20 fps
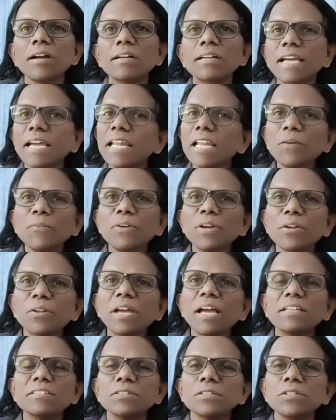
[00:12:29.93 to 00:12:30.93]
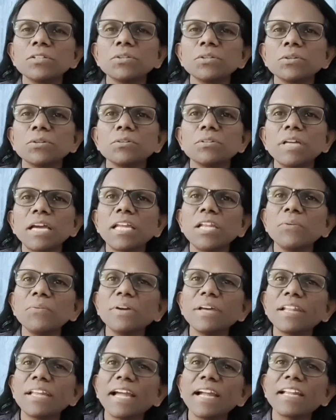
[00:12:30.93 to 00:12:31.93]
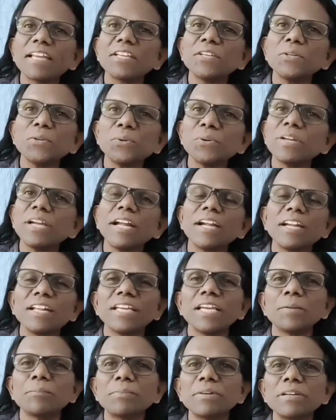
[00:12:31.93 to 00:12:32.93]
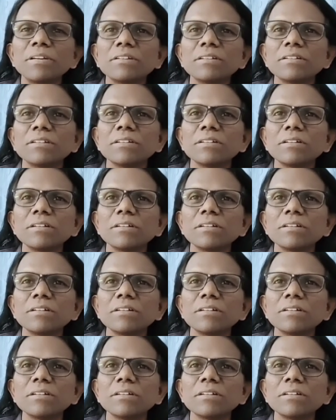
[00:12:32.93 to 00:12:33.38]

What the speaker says: Daily we are adding urea and DAP